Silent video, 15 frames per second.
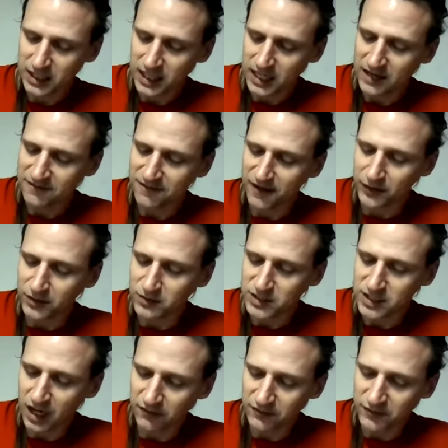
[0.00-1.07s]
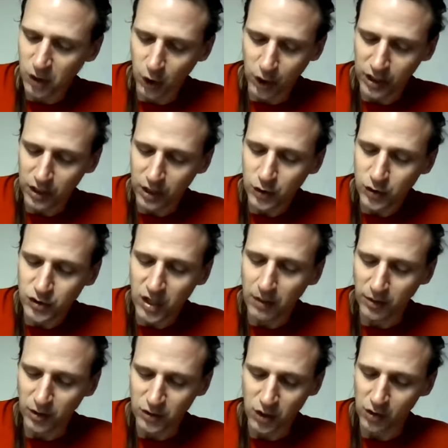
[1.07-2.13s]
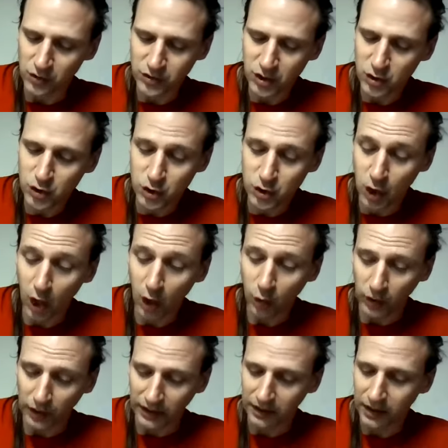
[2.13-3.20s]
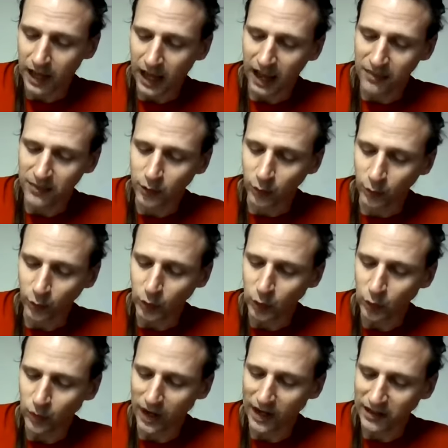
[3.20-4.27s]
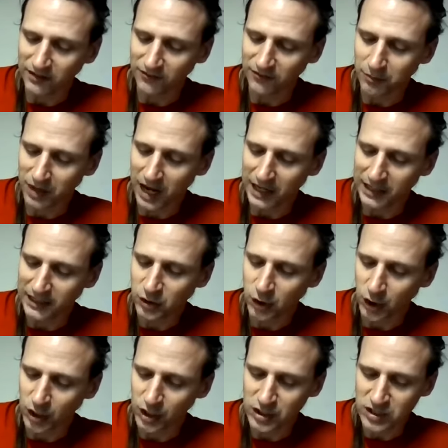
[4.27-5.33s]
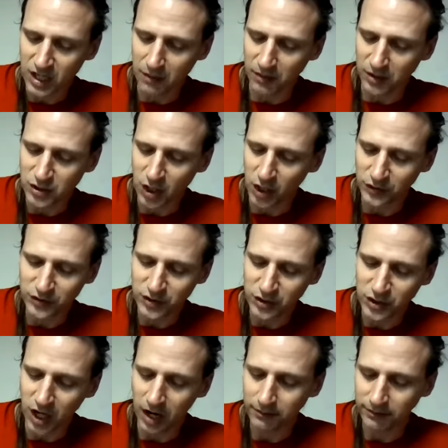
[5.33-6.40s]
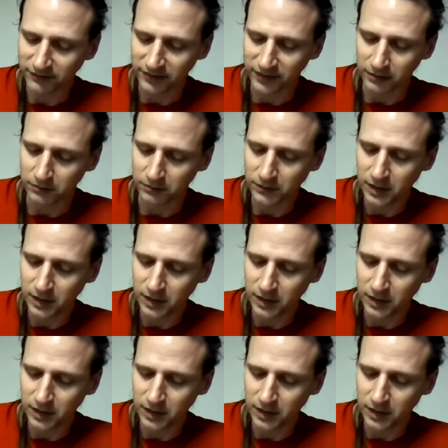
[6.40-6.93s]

He felt himself turning somersaults slowly, and the cruel weight of the body turning somersaults on top of him.